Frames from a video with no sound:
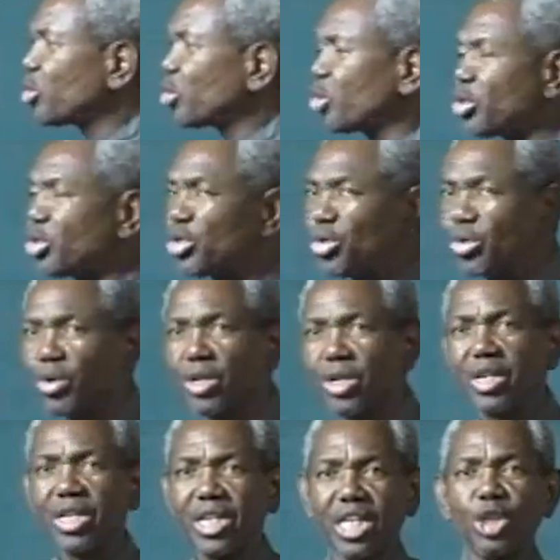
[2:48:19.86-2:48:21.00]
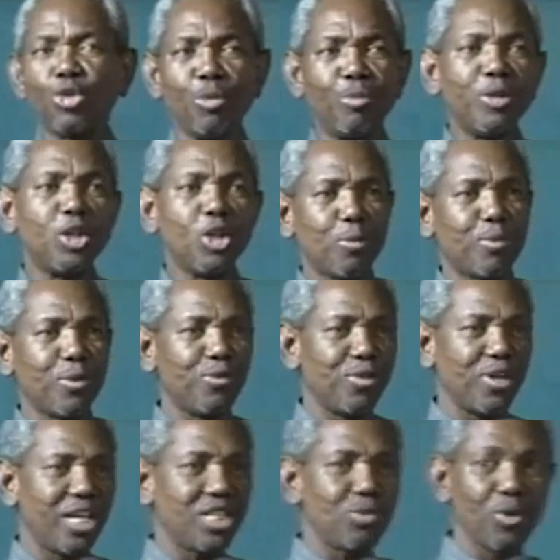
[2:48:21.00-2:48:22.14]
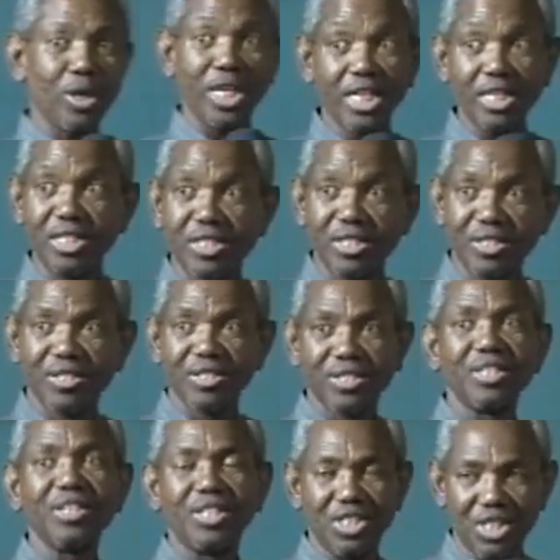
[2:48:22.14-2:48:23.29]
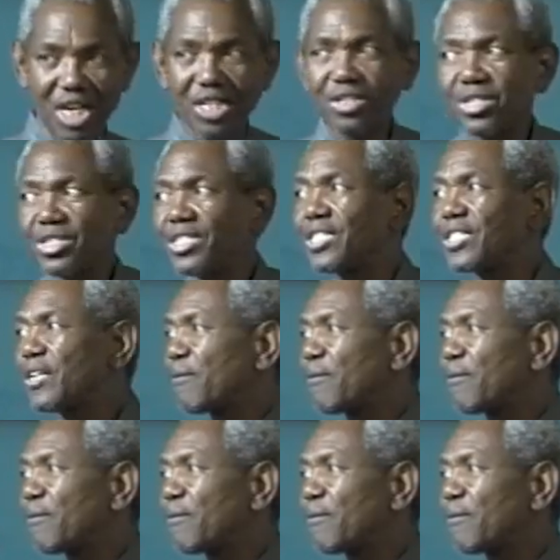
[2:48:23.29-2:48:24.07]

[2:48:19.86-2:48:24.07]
through you, it will be your privilege. Will it? Yes.